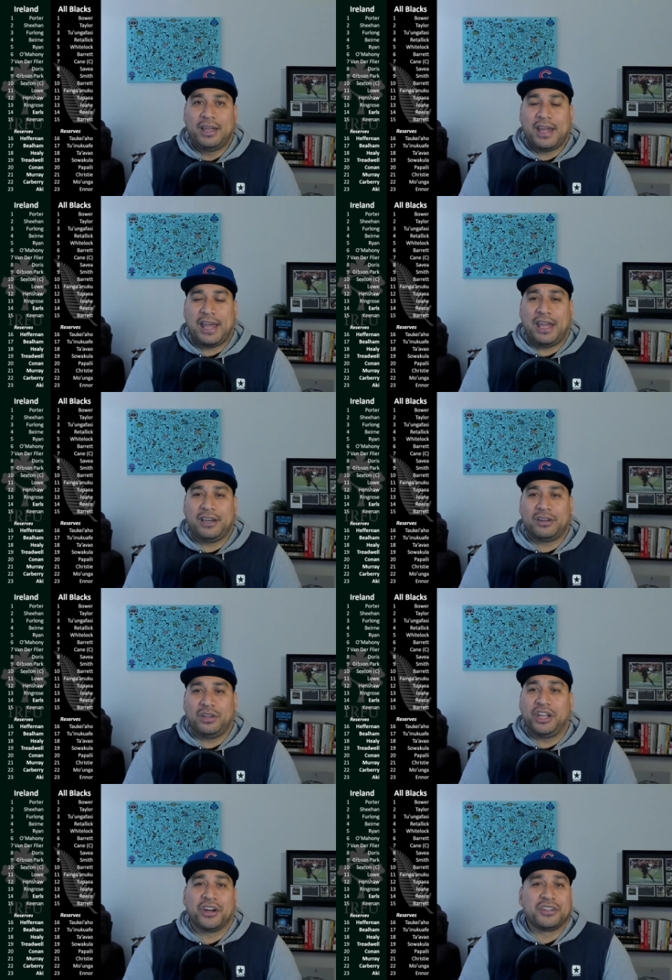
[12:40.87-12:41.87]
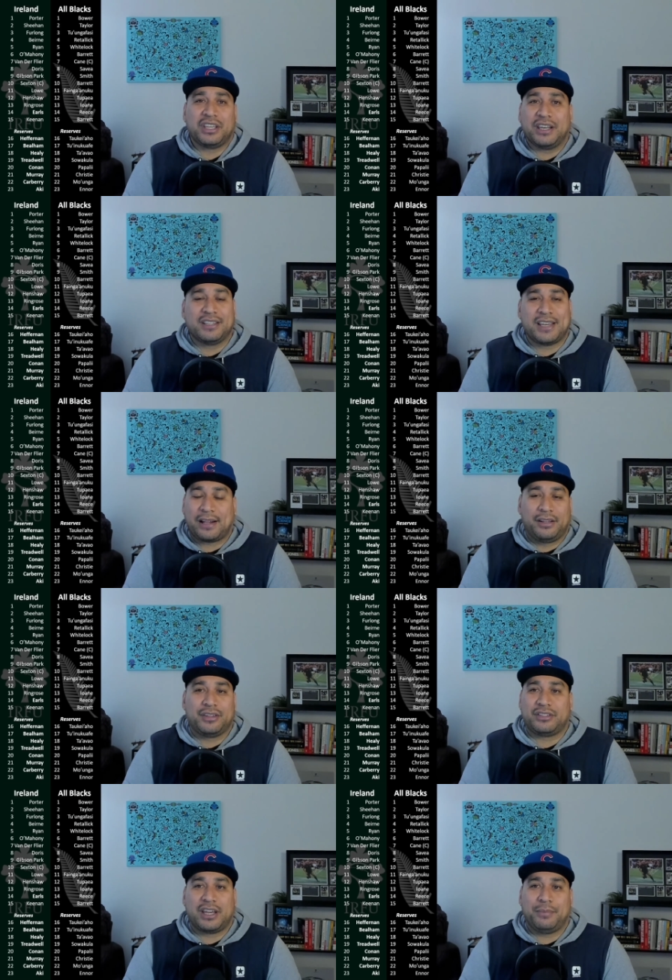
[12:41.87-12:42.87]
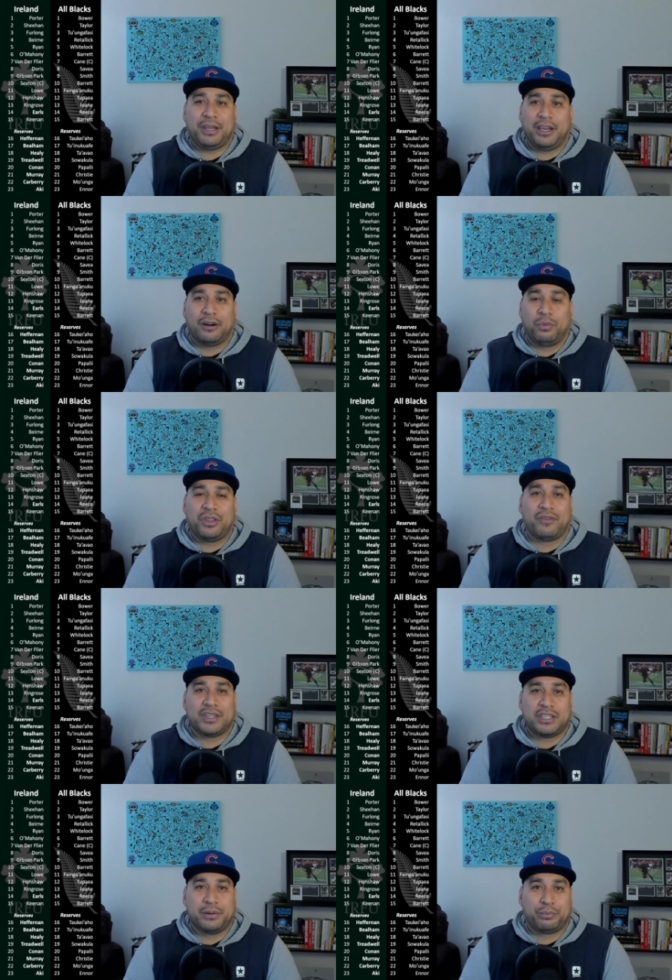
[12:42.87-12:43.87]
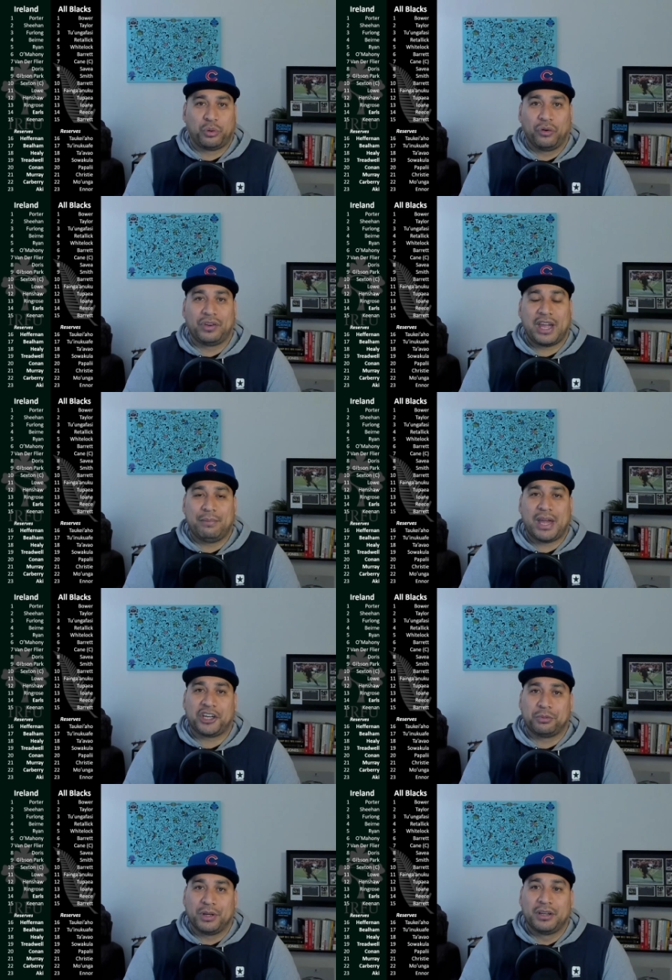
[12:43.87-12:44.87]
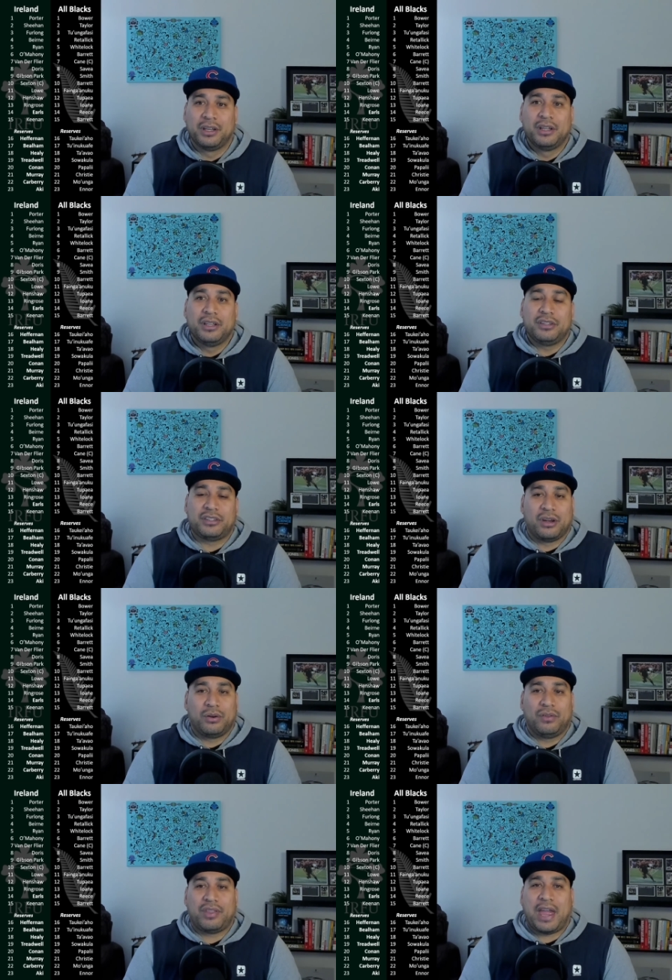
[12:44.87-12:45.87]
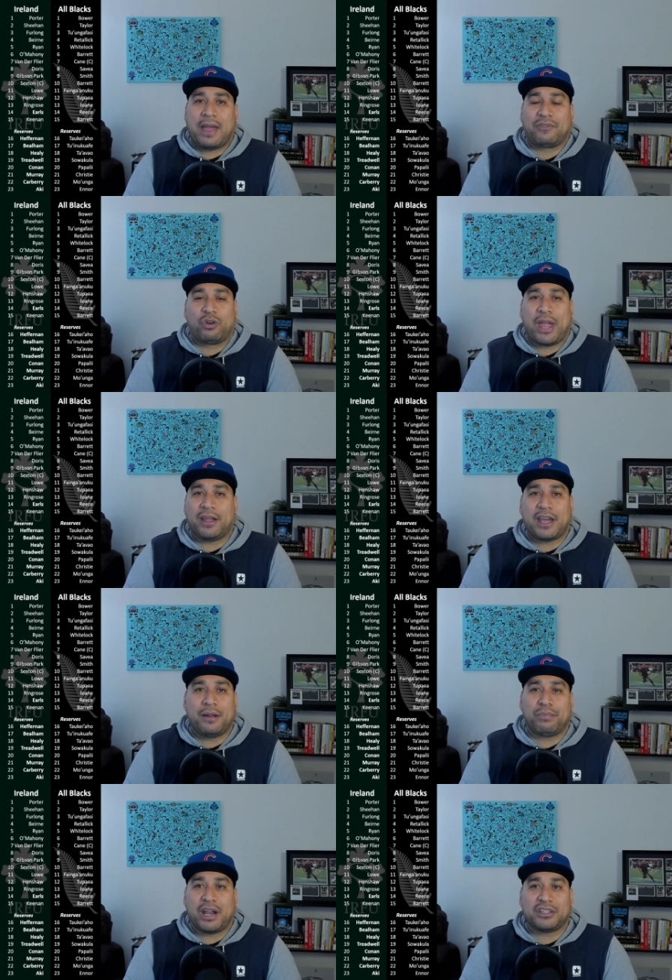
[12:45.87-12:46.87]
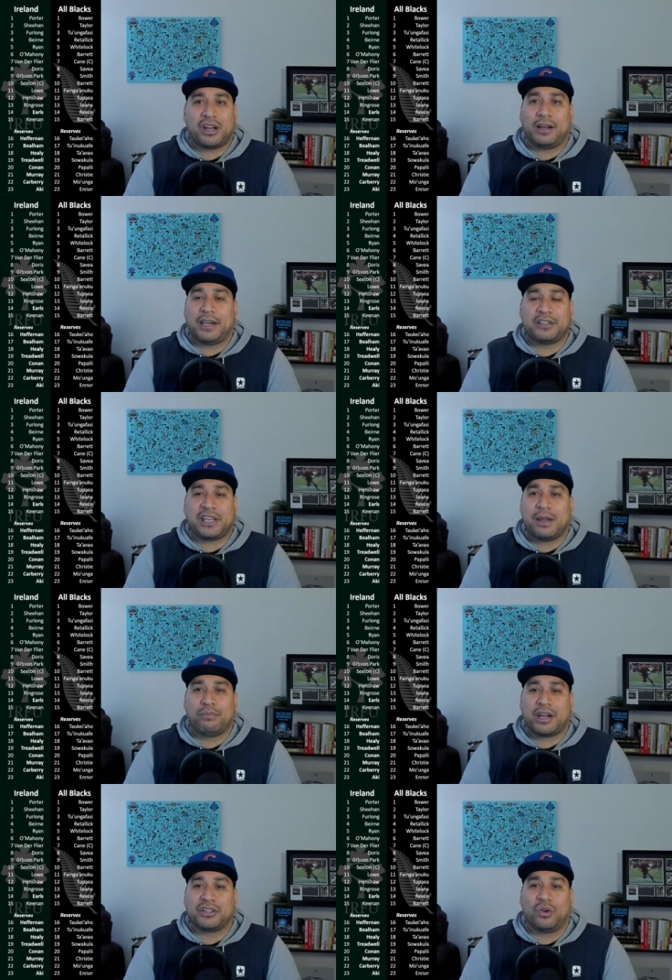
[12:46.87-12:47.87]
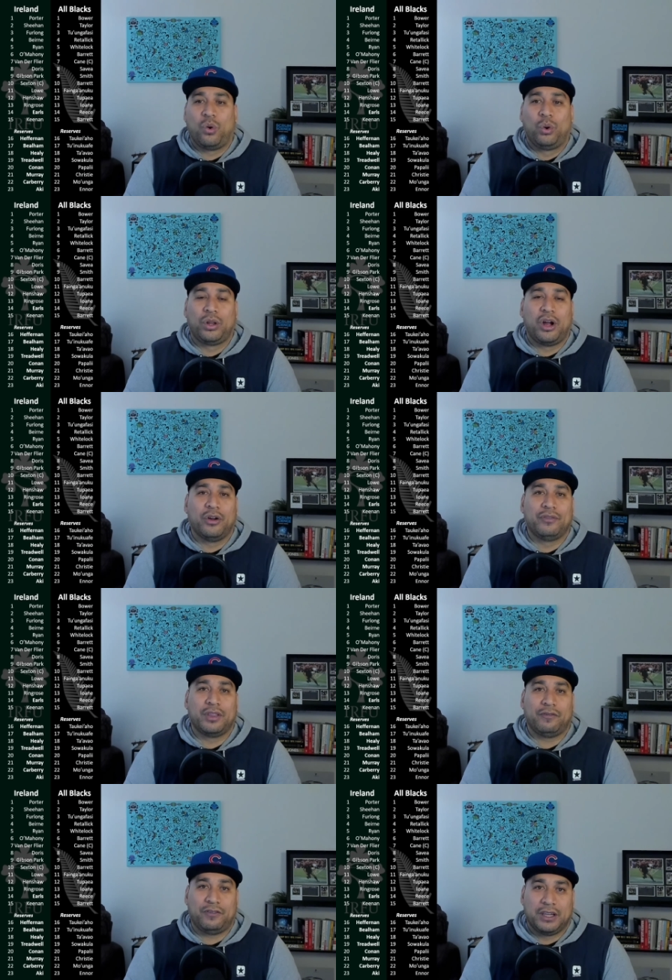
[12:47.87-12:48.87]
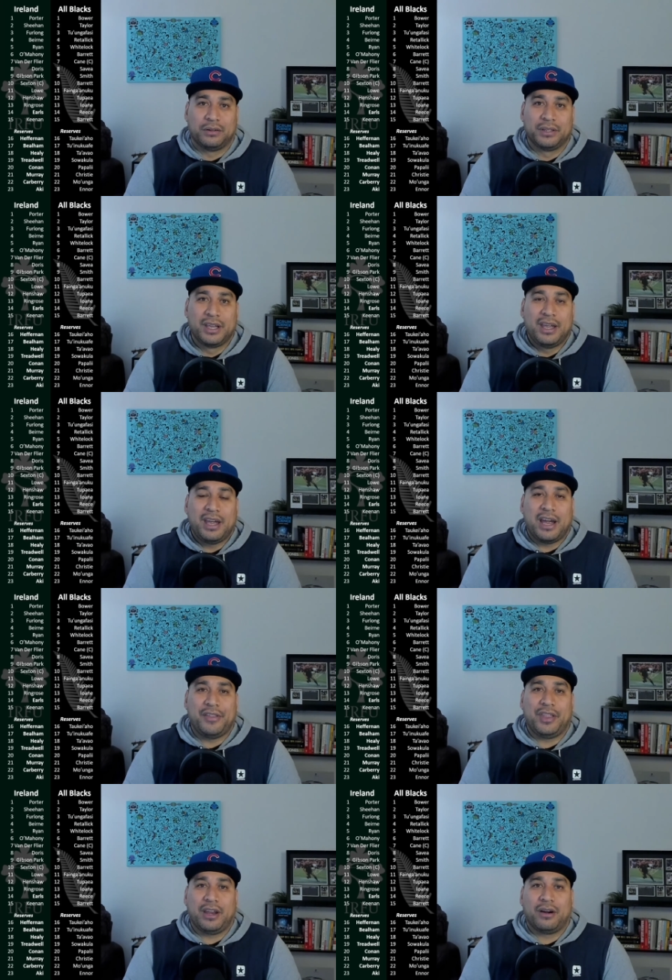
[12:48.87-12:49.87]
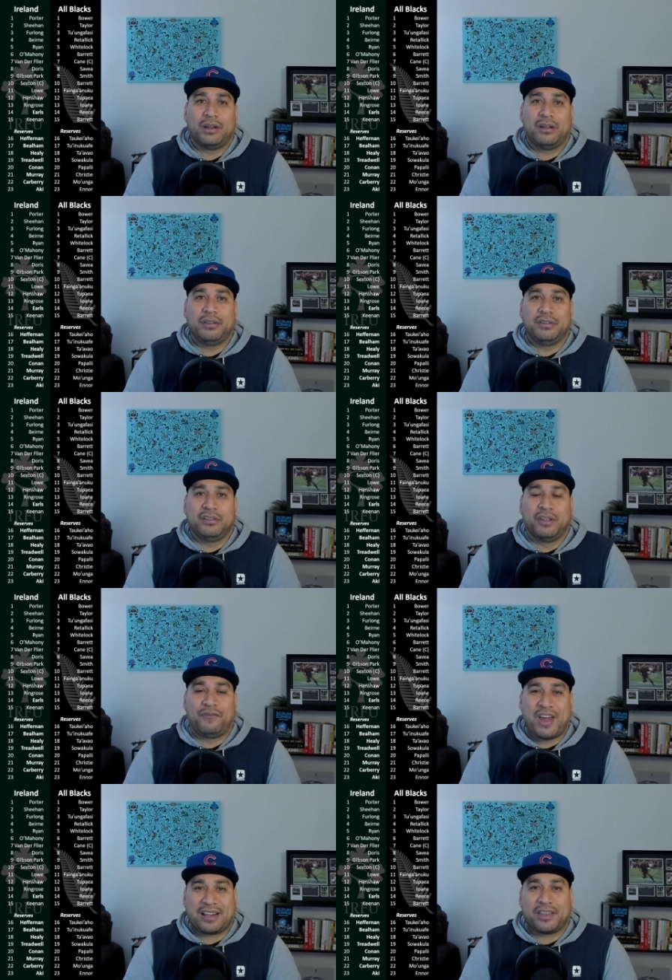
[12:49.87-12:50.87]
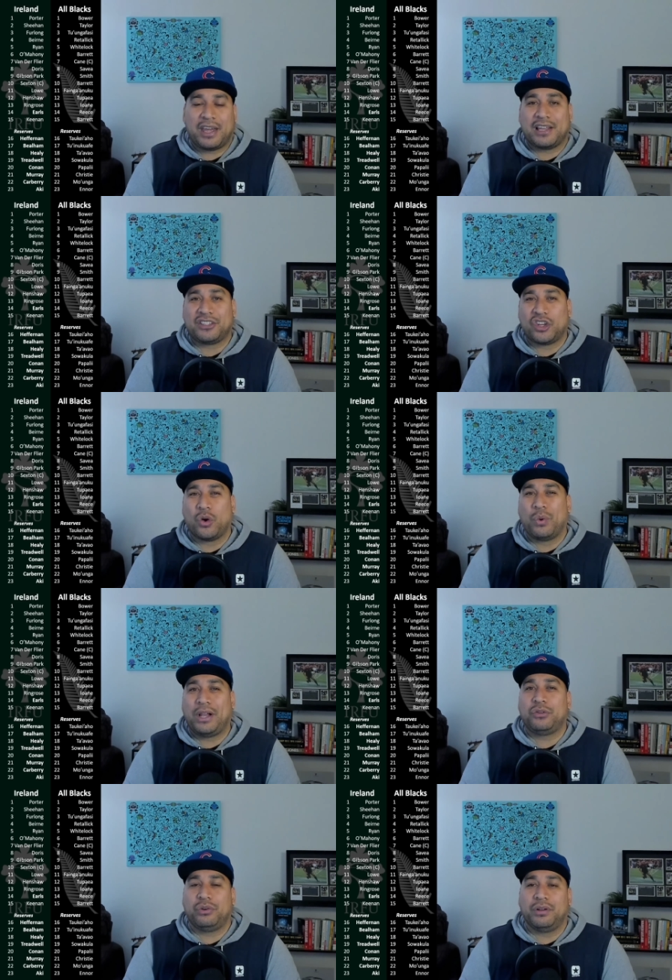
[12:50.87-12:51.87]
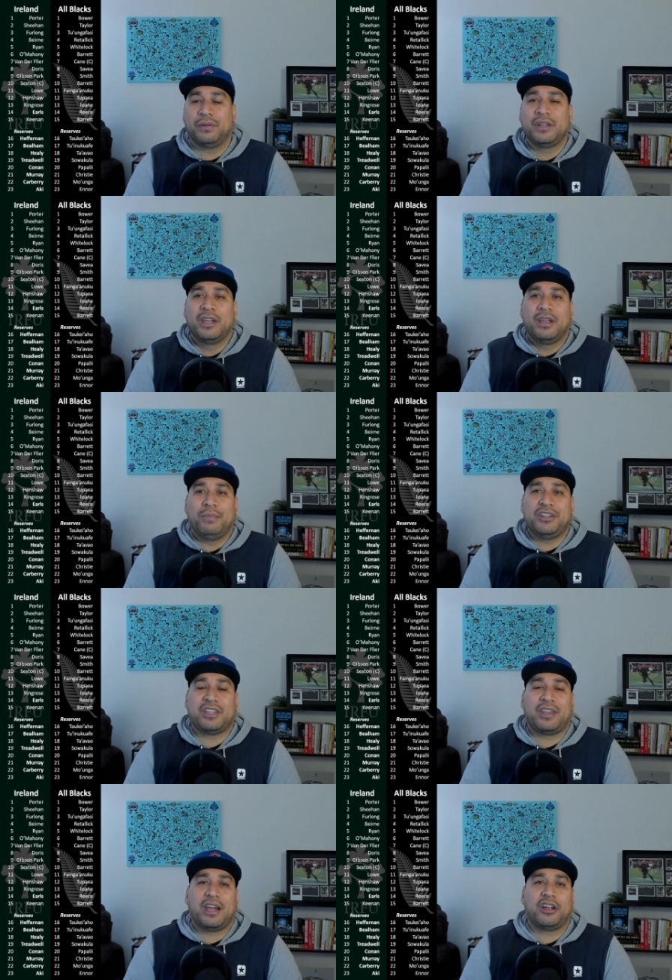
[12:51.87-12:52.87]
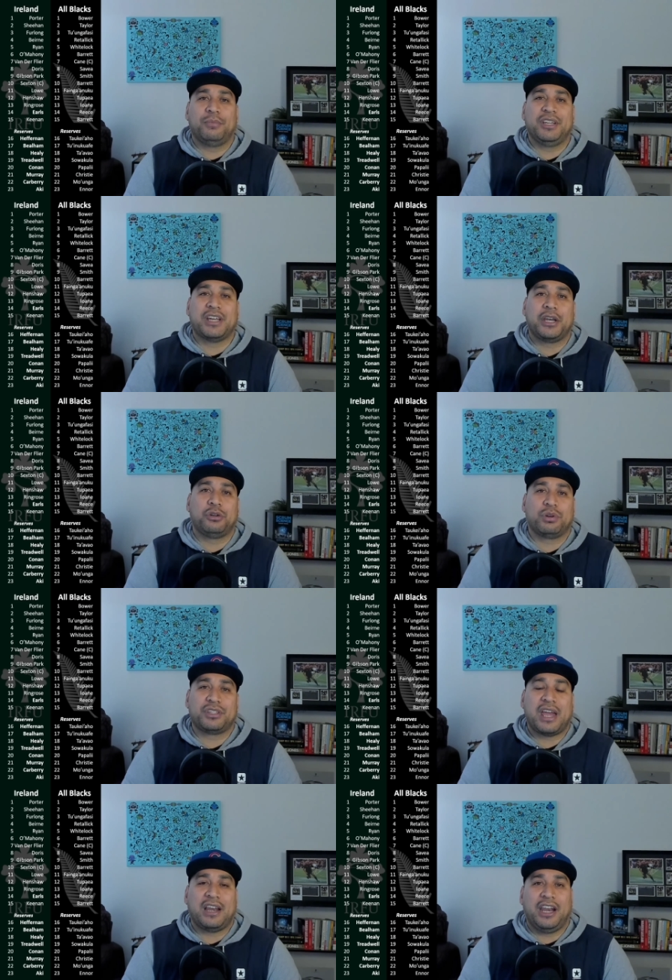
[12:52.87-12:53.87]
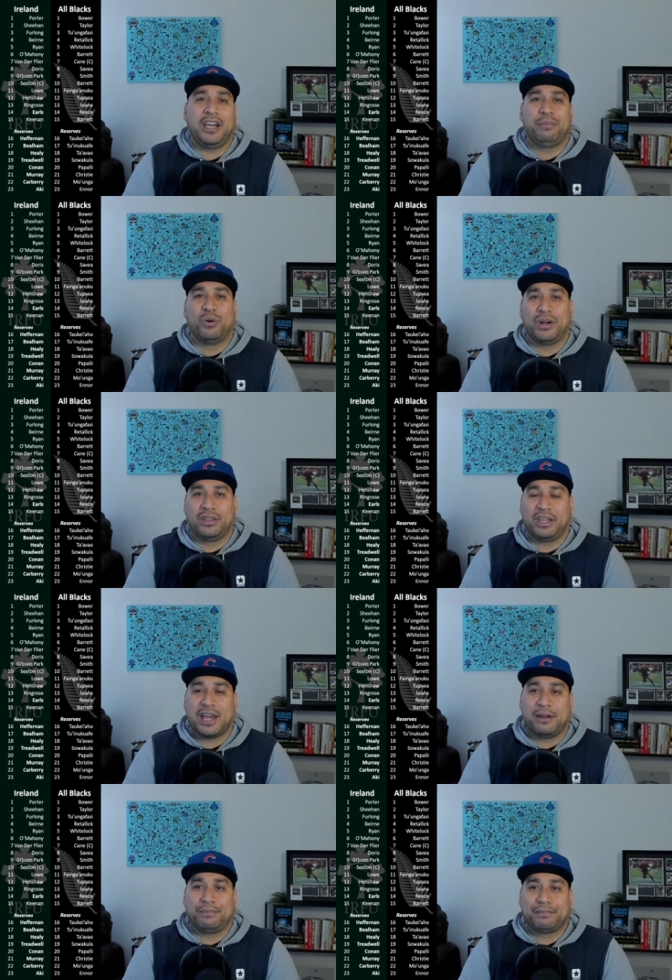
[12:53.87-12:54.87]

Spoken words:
And you're going to see exactly the same here with obviously improved game management. So they have great game breakers. Ireland has game breakers all over the field. And the fact that they are so well drilled means that they're going to be dangerous at any point in the game.